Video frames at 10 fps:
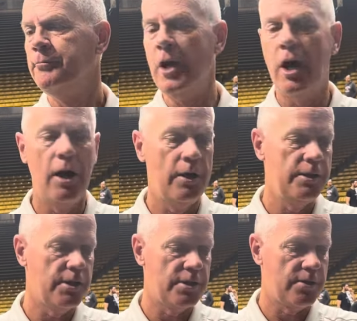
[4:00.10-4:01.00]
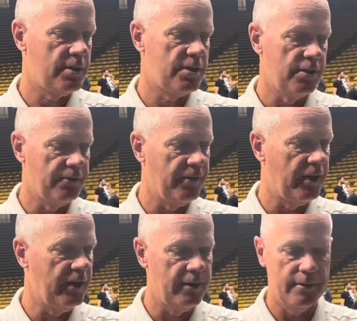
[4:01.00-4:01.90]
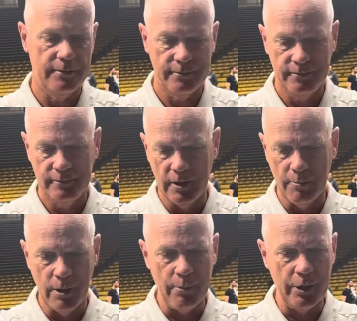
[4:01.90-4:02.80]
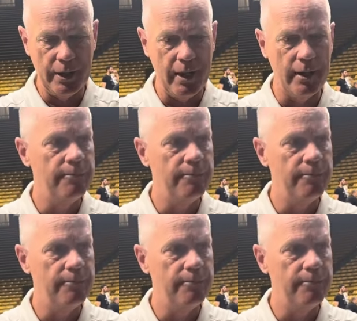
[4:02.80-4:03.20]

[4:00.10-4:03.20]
No, he's still fighting a little bump on the head.